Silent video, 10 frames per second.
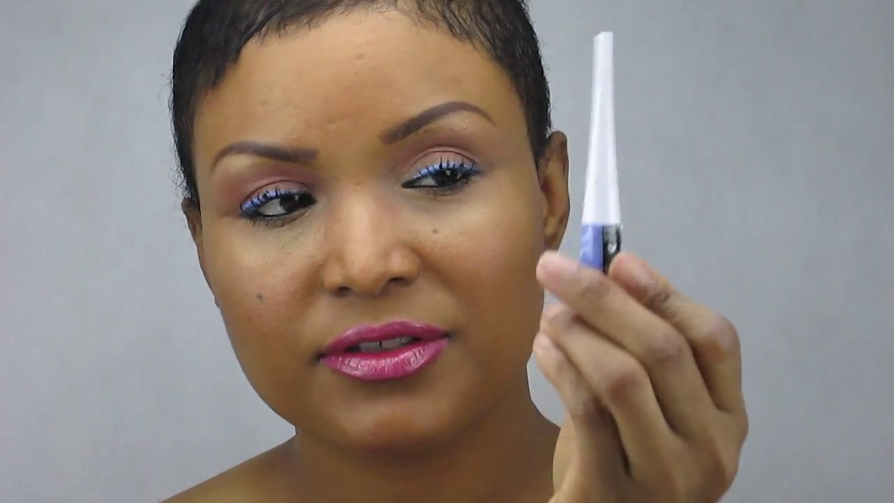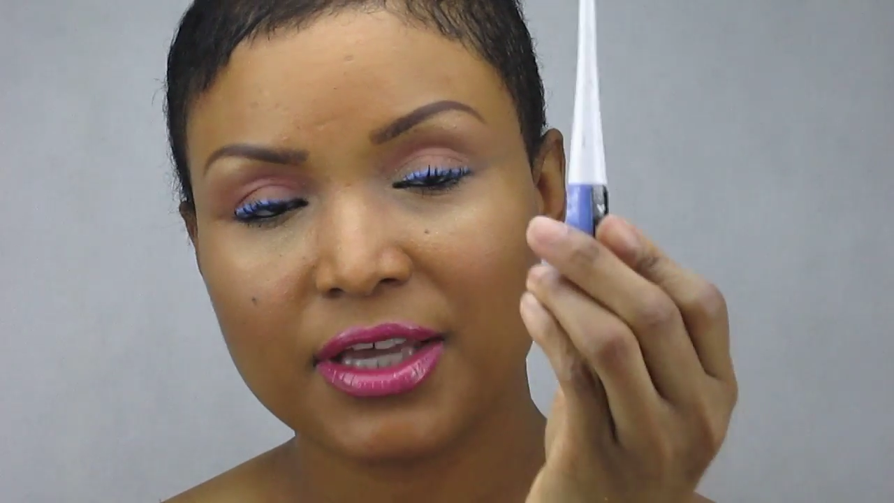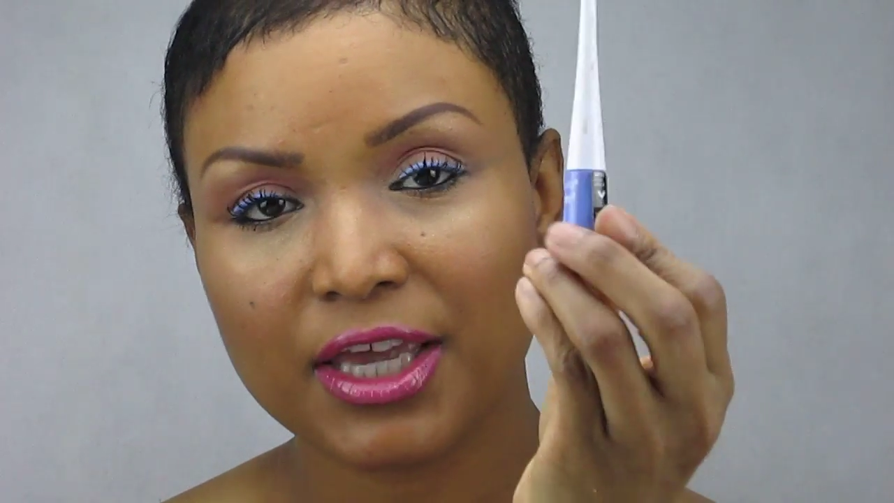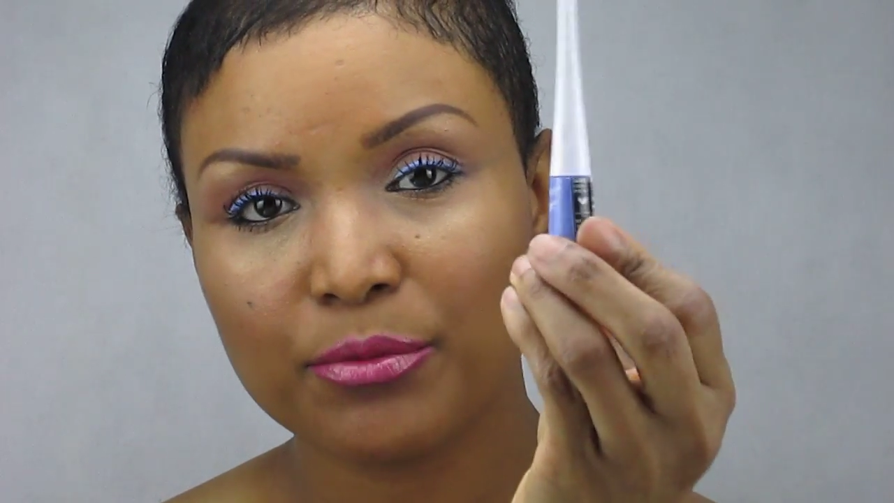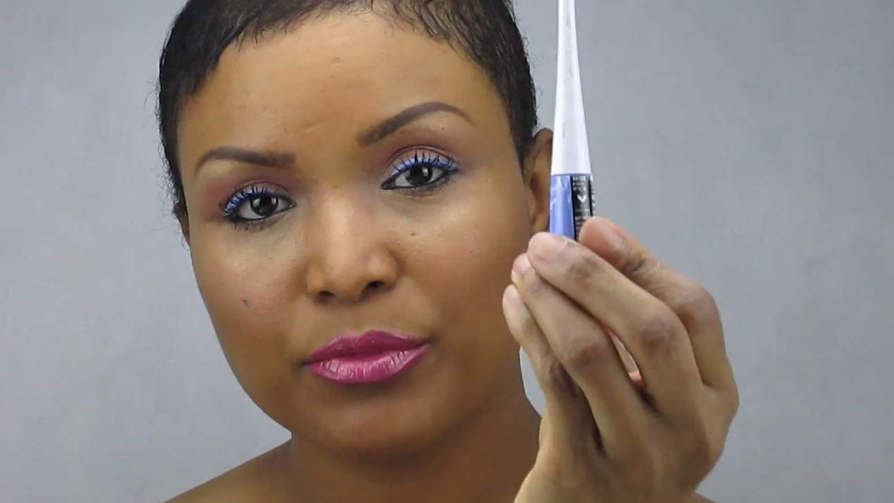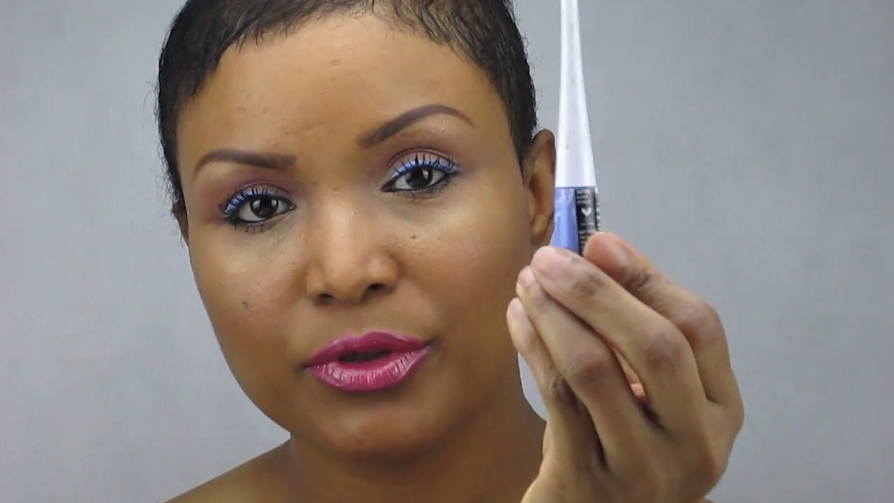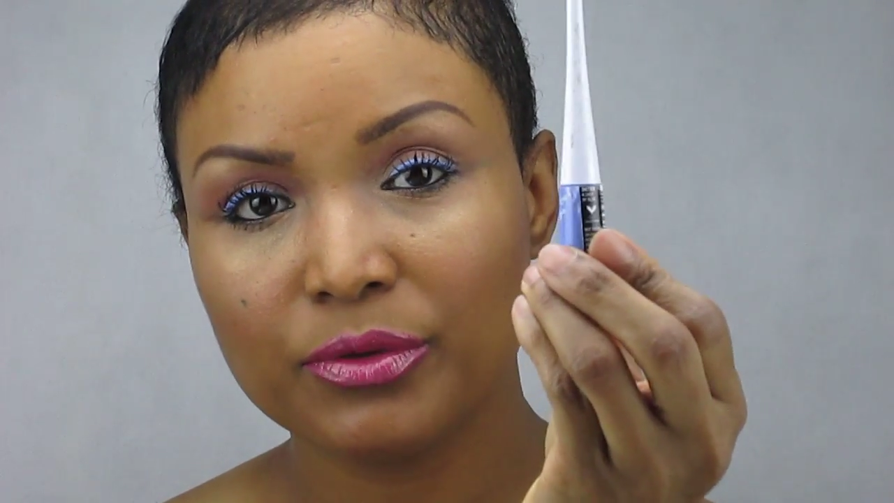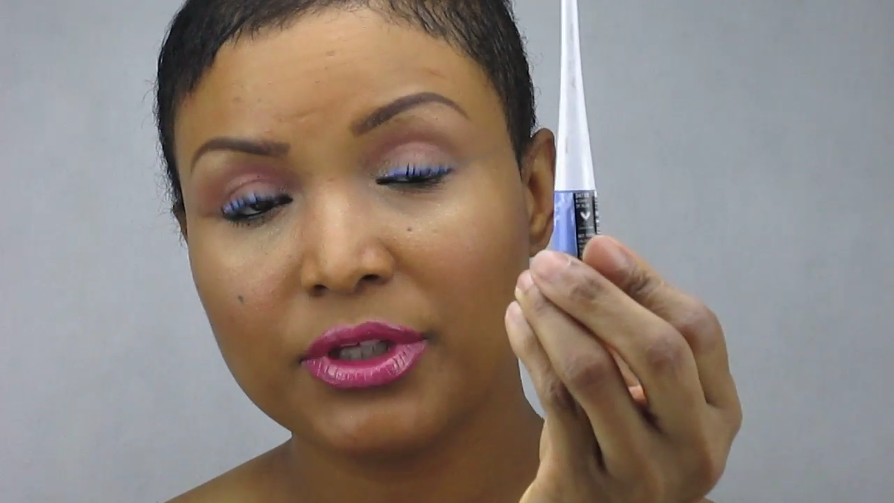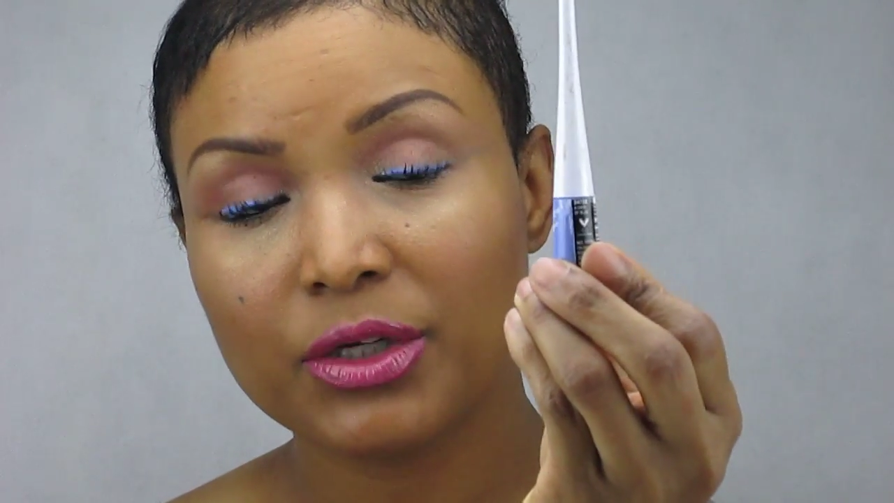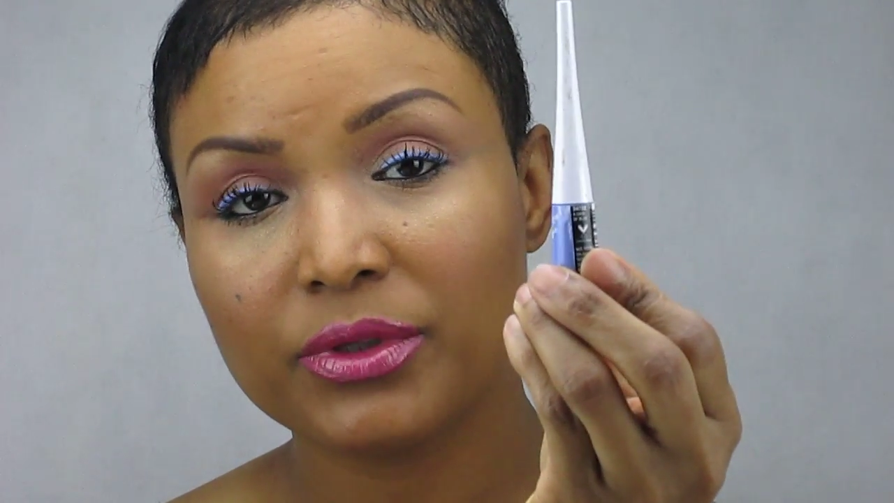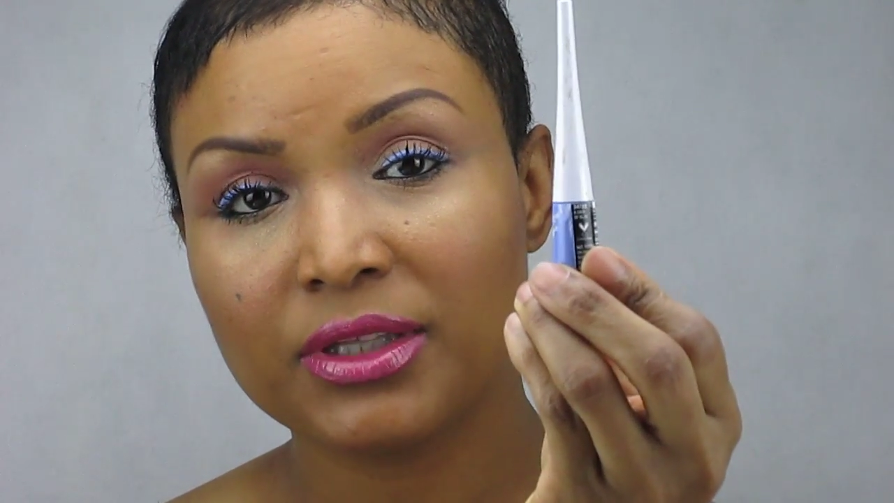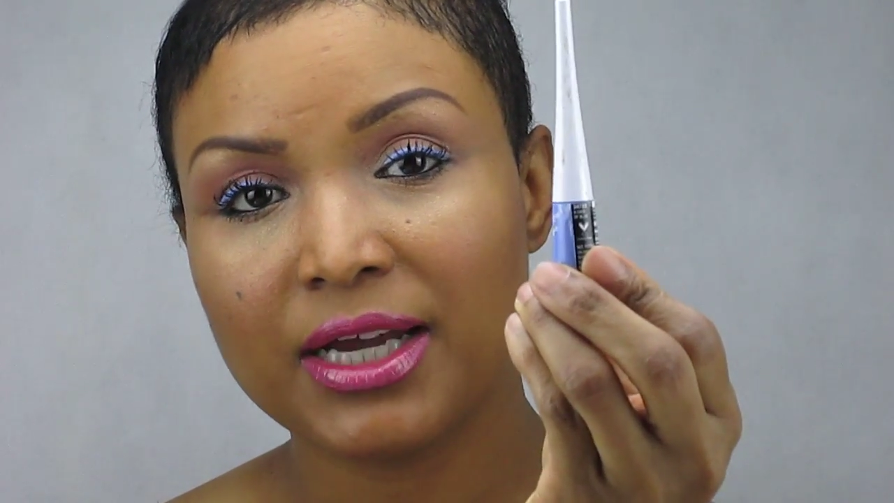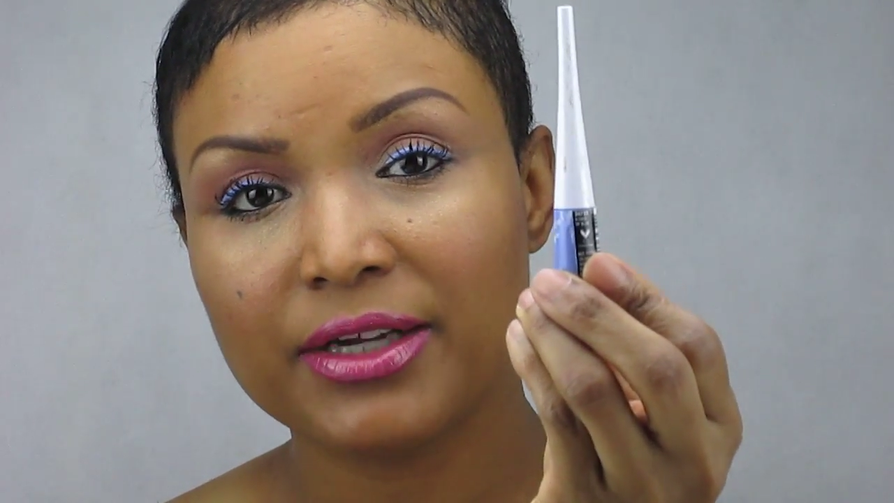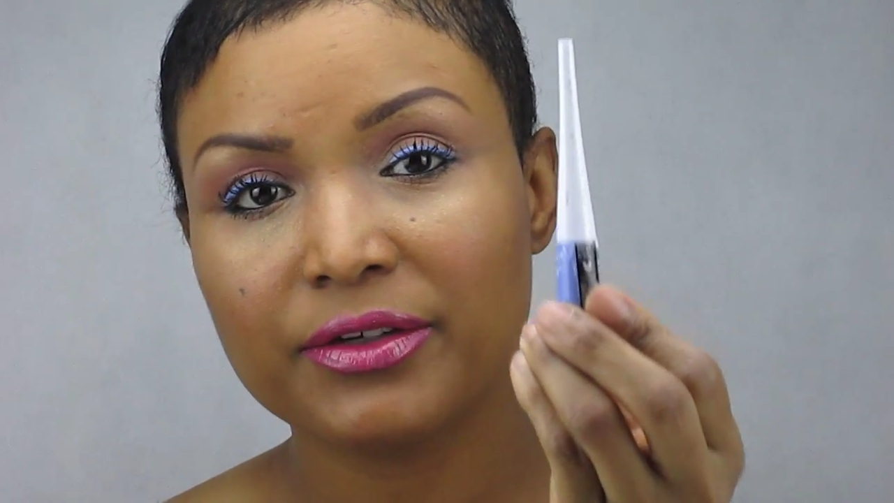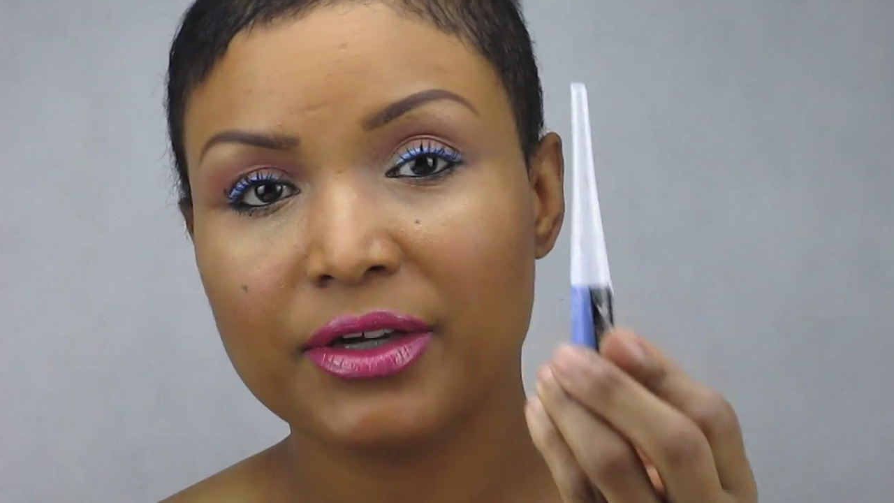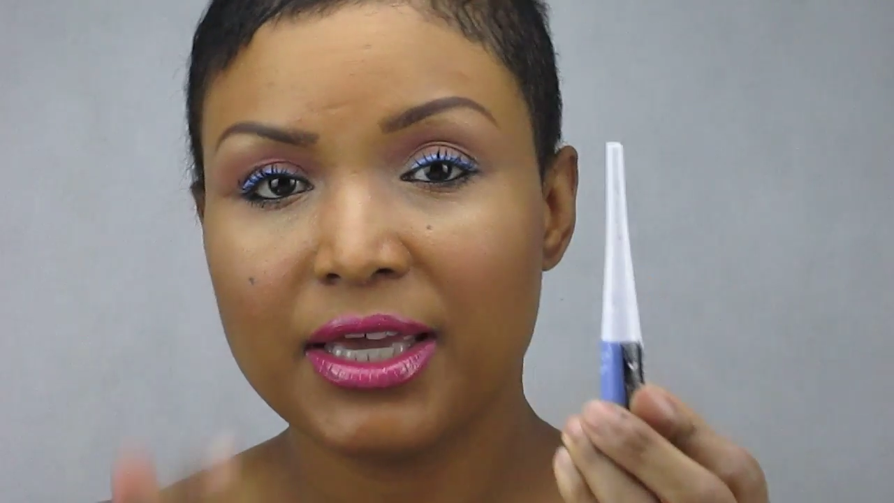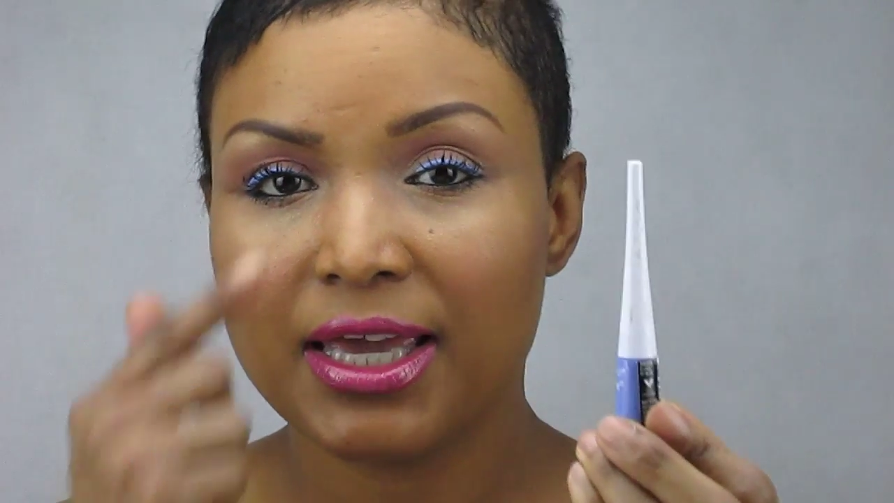same blue liquid liner